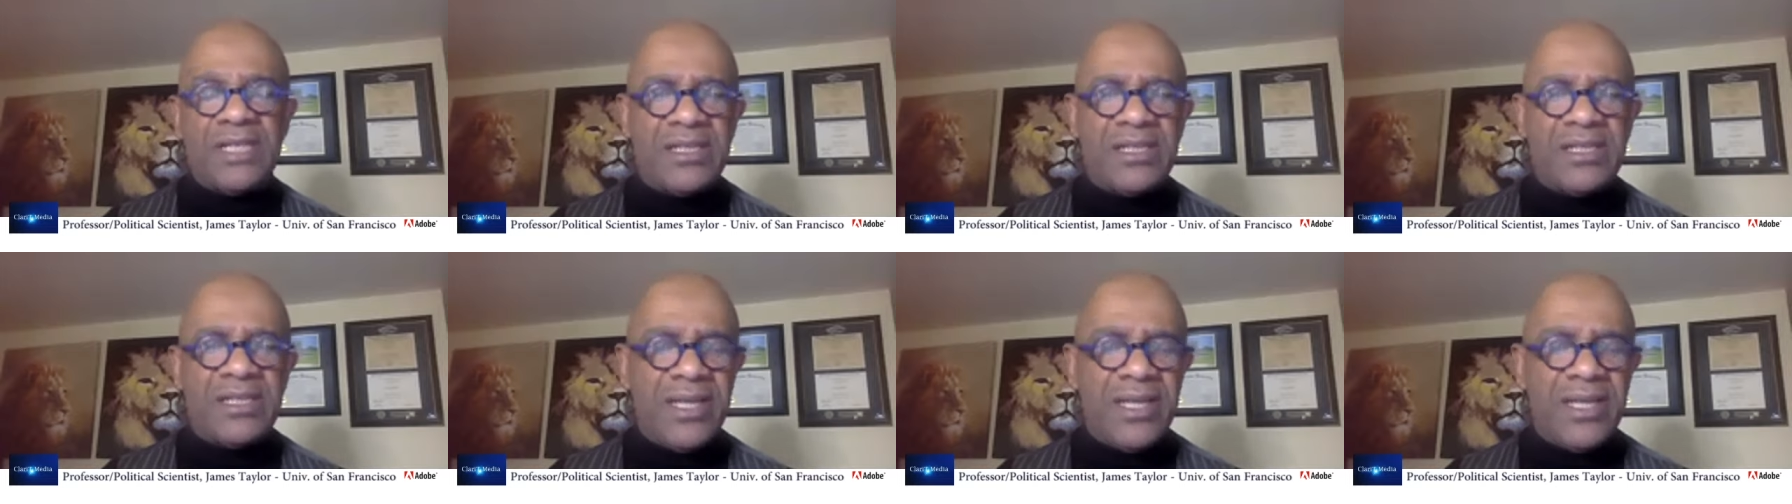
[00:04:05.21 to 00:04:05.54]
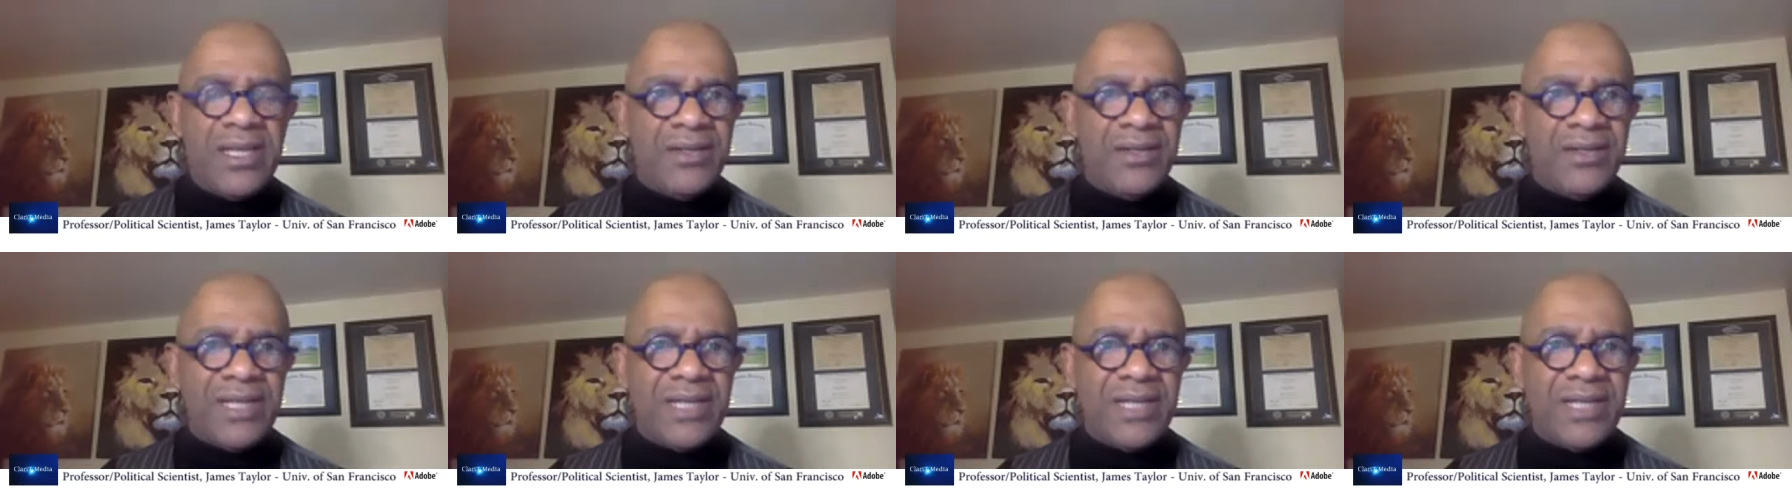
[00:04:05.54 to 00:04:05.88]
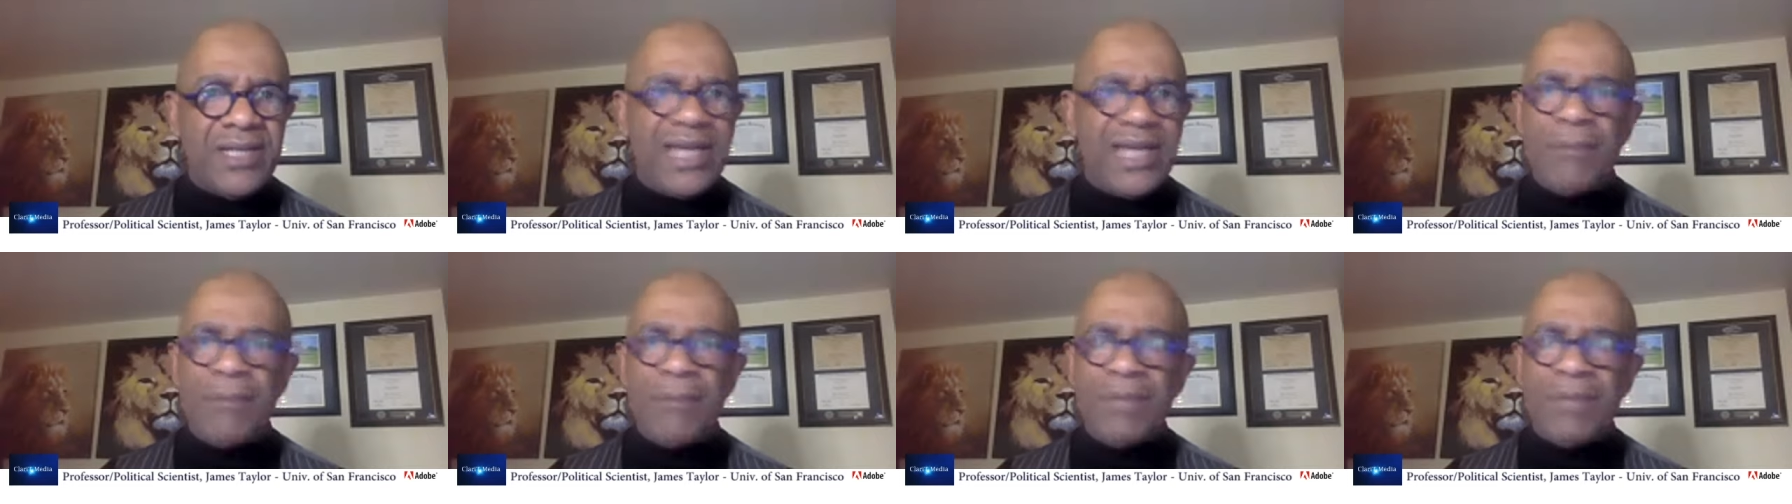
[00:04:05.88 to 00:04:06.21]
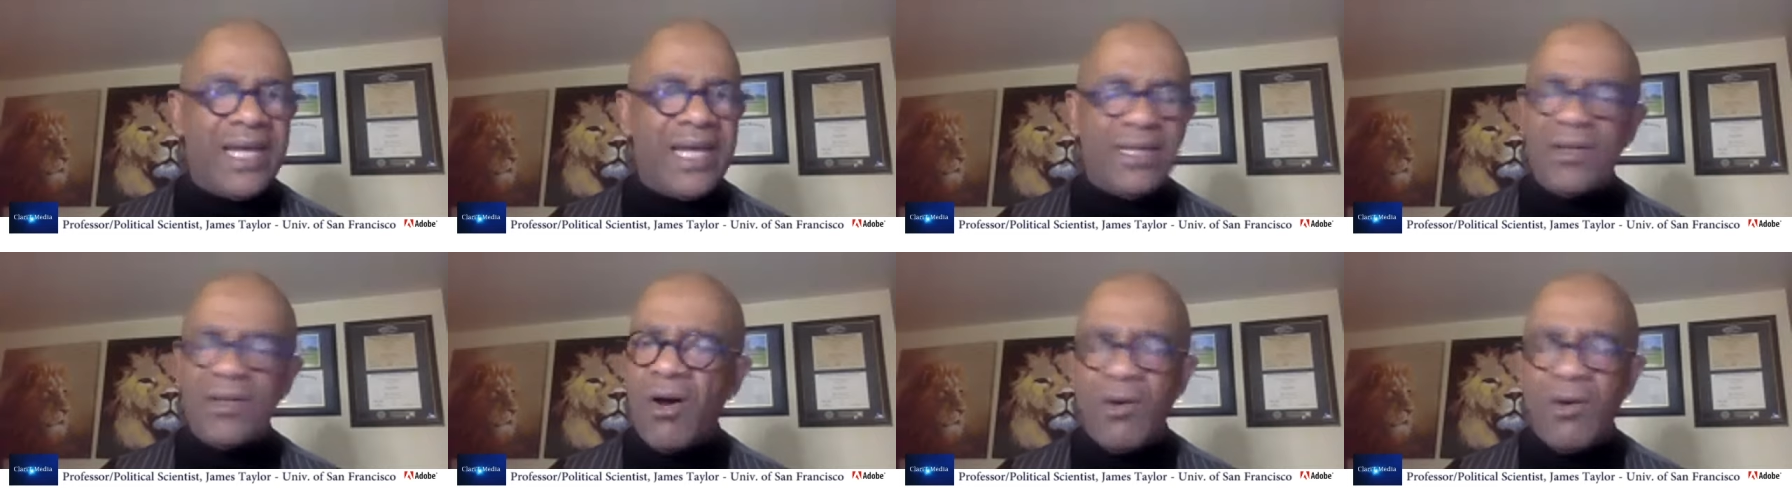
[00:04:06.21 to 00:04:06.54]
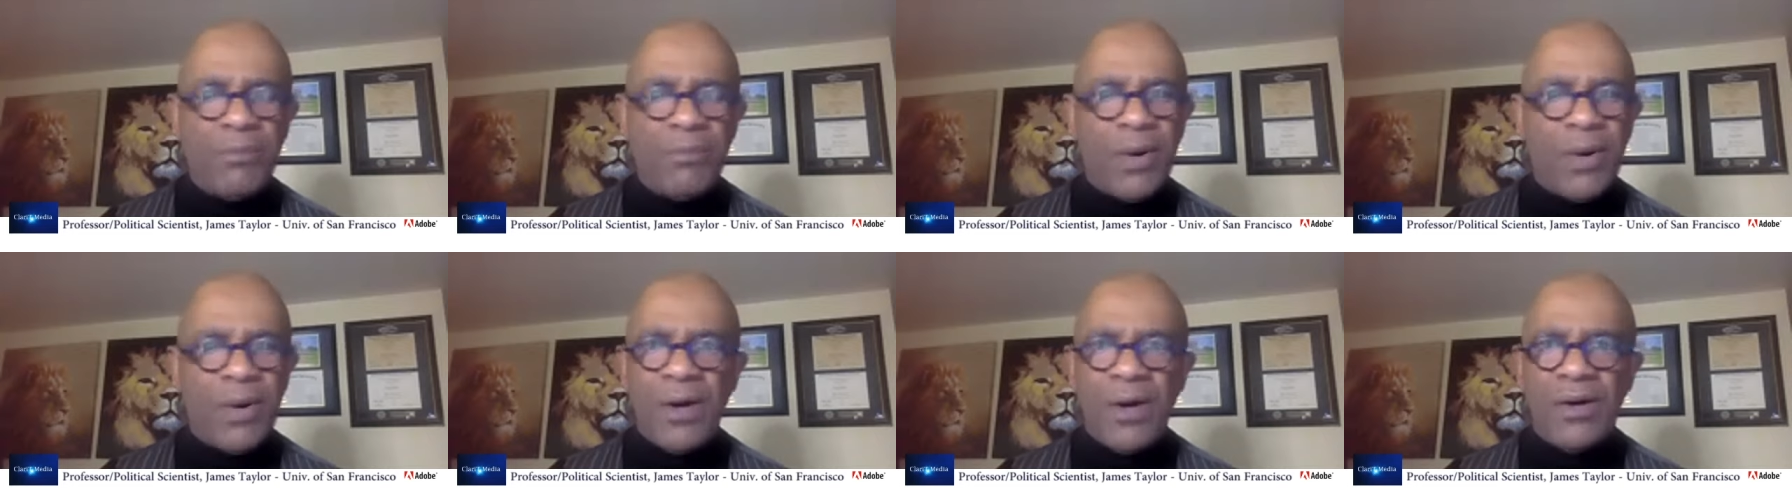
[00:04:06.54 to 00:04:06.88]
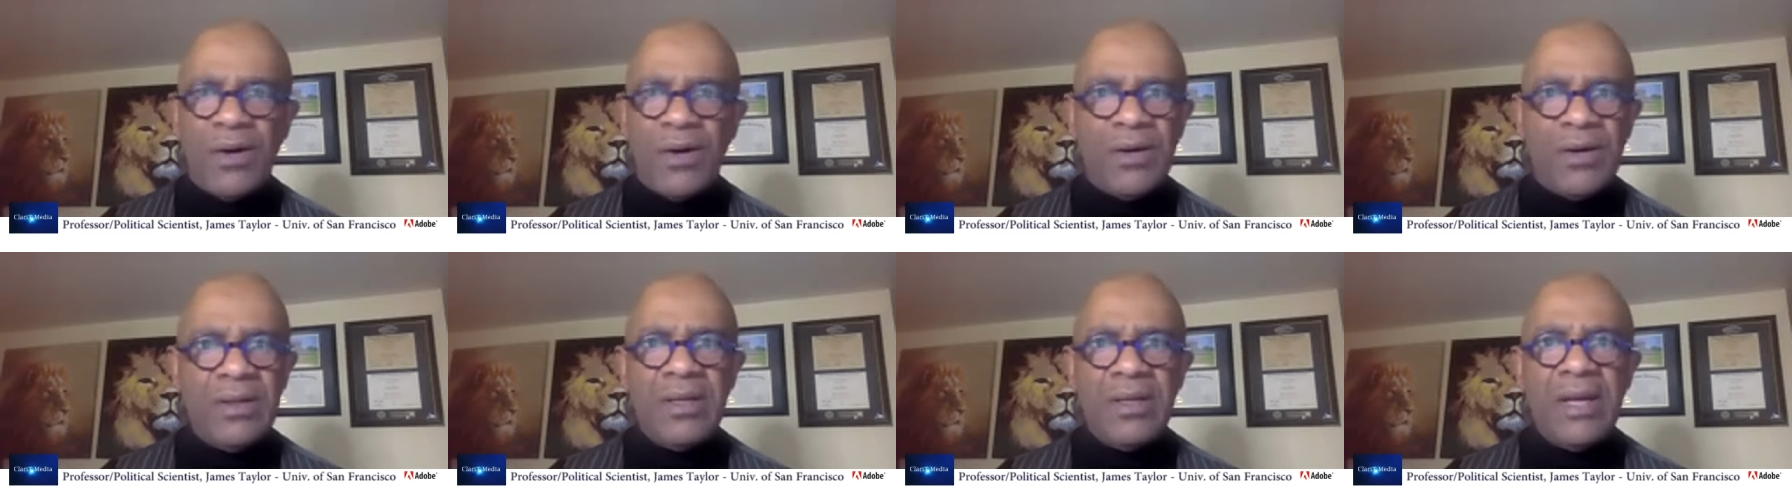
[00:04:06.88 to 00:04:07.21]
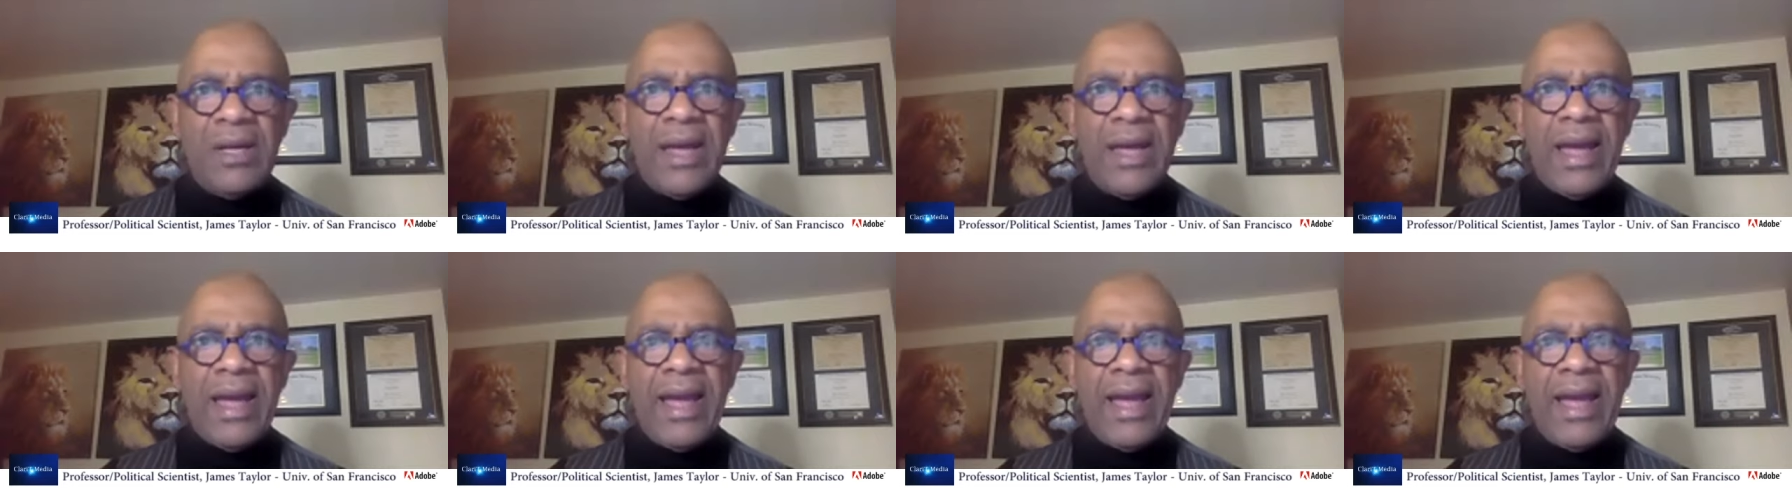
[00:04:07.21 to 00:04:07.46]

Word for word: 60 years. They're playing long ball.